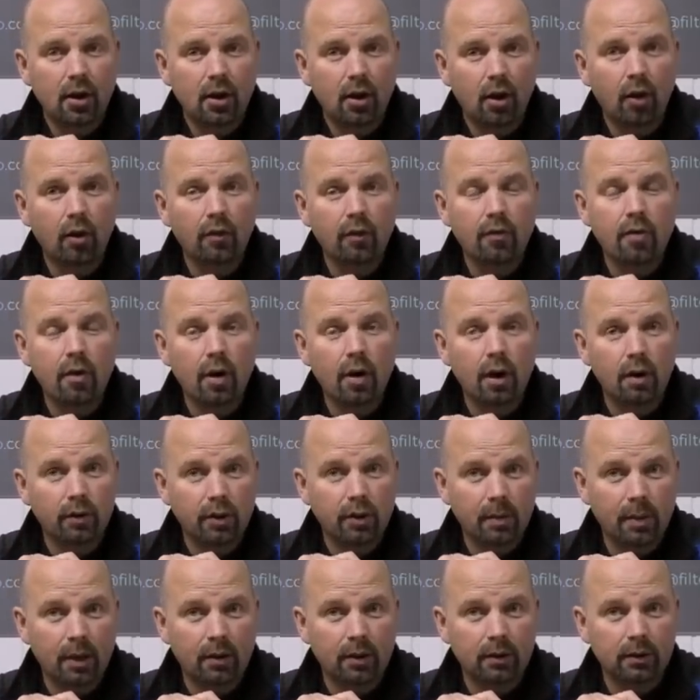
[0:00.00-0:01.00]
of round
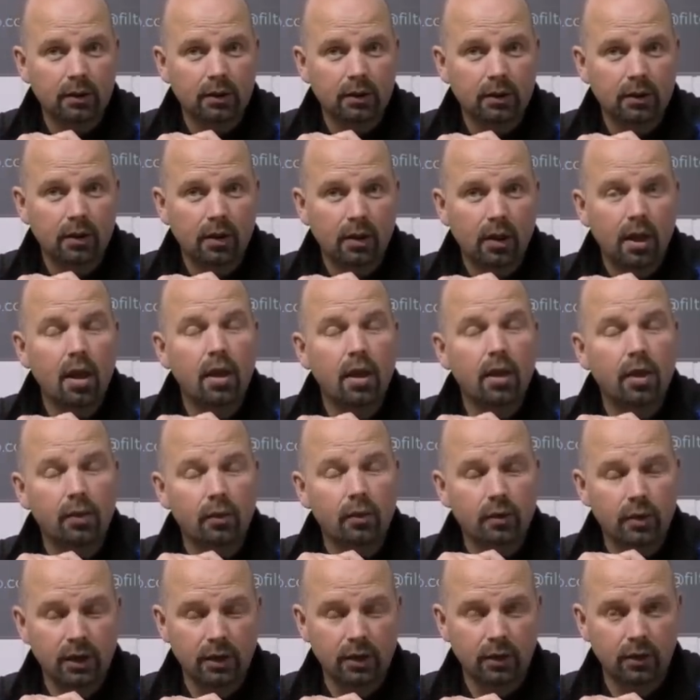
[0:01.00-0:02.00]
about
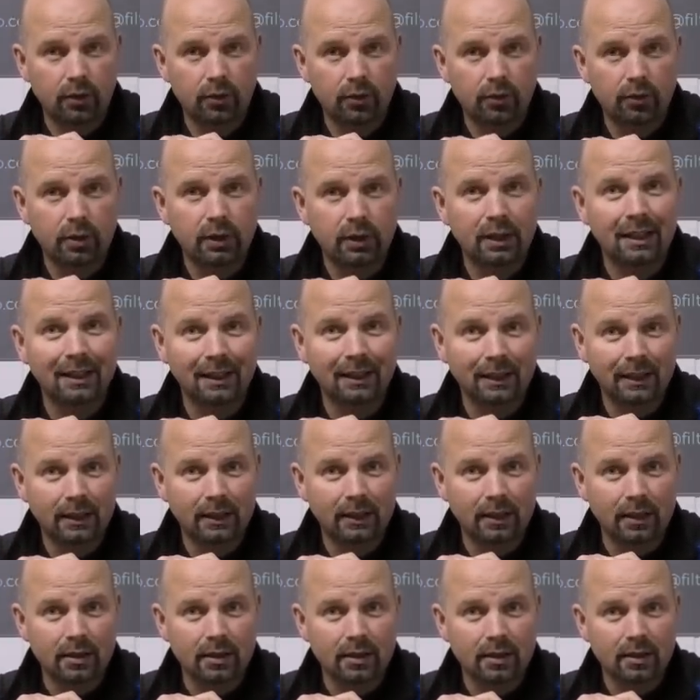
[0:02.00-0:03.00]
300
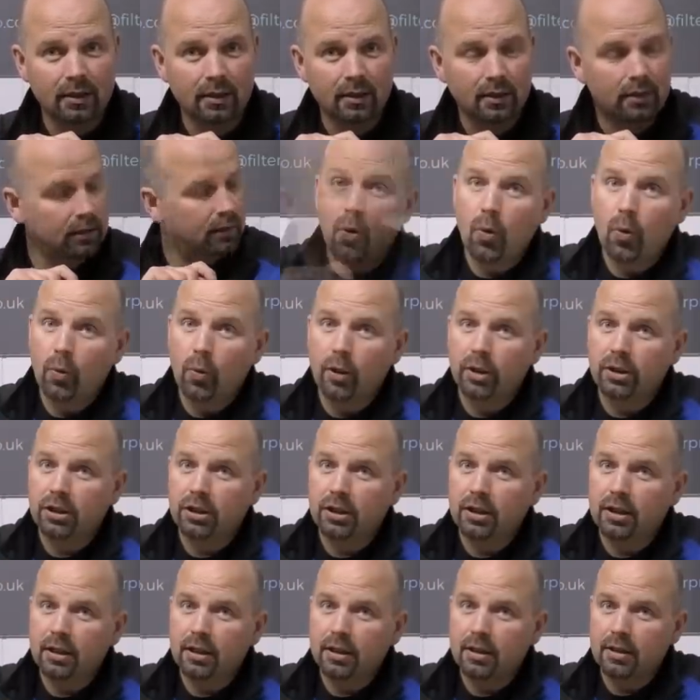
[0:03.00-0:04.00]
litres, which
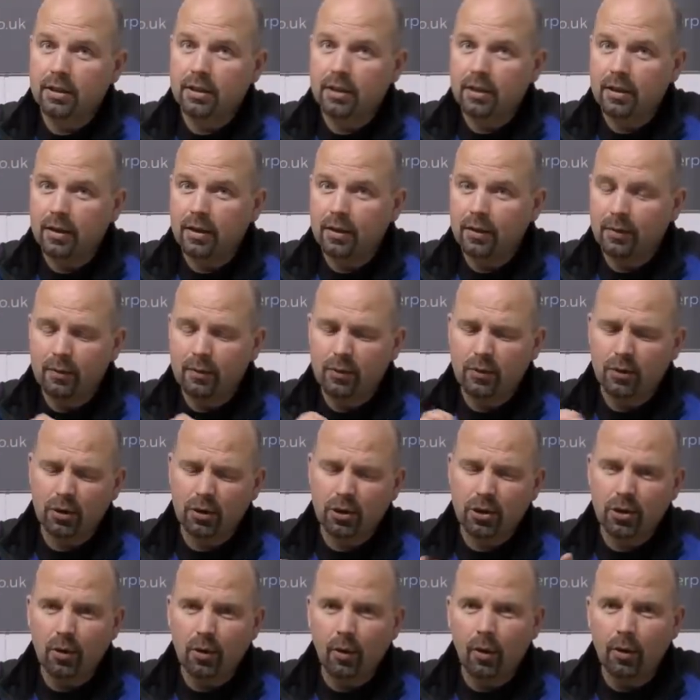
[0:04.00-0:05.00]
is just
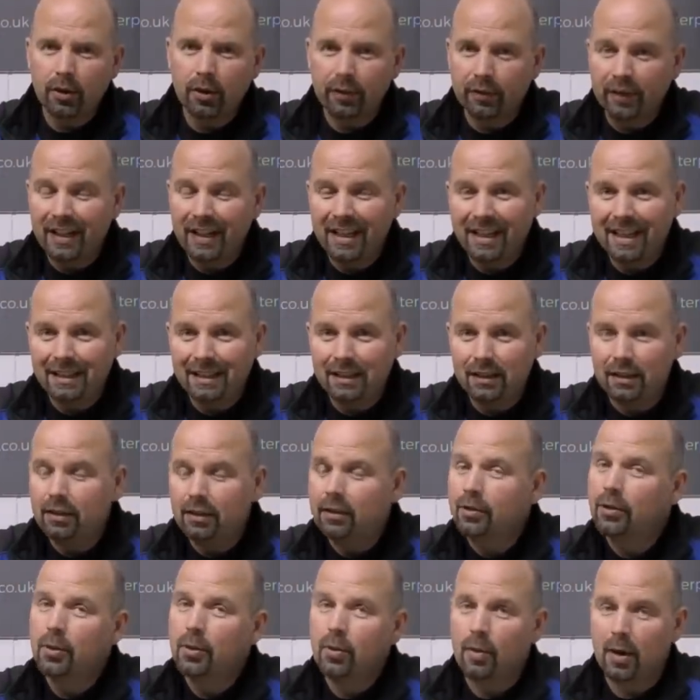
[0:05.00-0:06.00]
short of 80
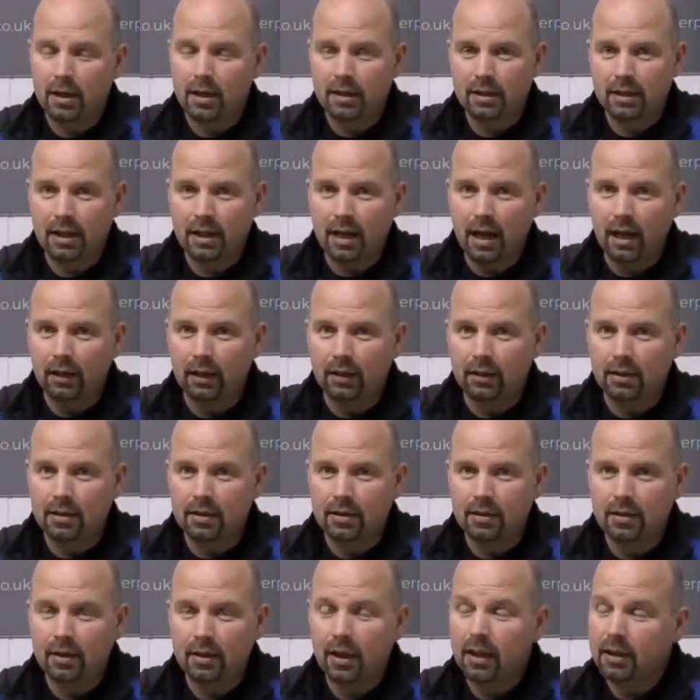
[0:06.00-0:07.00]
US
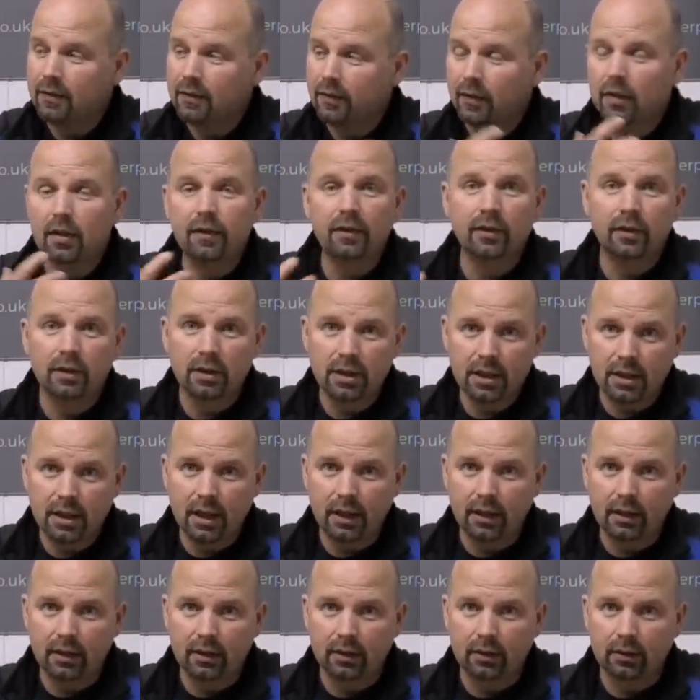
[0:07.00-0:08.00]
gallons. That's for a full
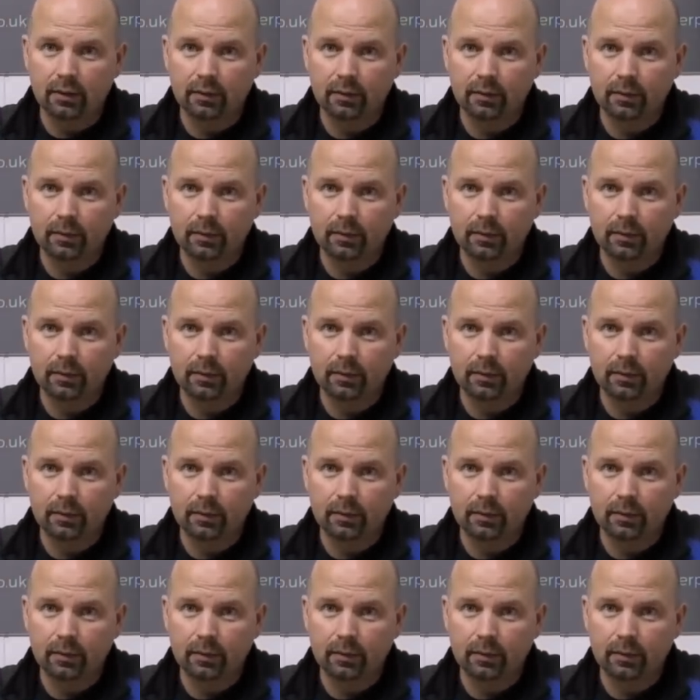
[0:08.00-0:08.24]
cycle.